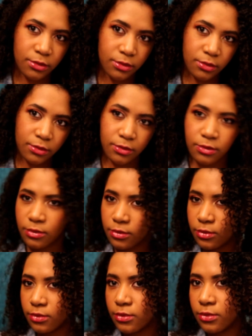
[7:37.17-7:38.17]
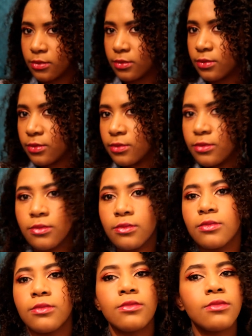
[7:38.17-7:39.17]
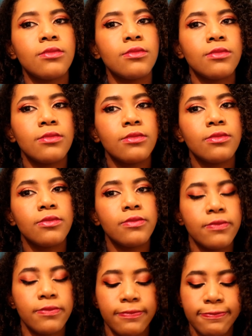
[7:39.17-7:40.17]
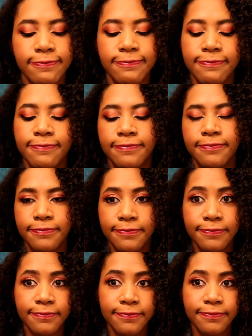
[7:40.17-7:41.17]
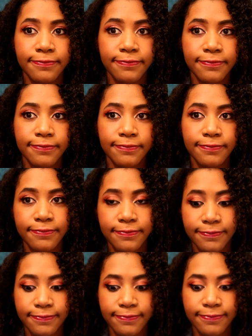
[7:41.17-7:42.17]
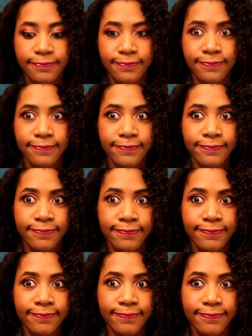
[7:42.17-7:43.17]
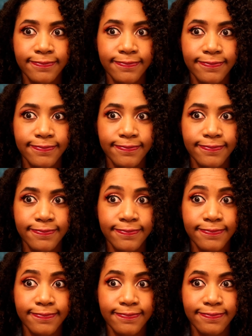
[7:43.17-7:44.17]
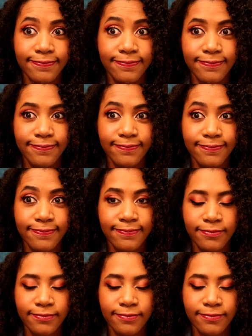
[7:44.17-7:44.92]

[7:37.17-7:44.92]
Nothing is said.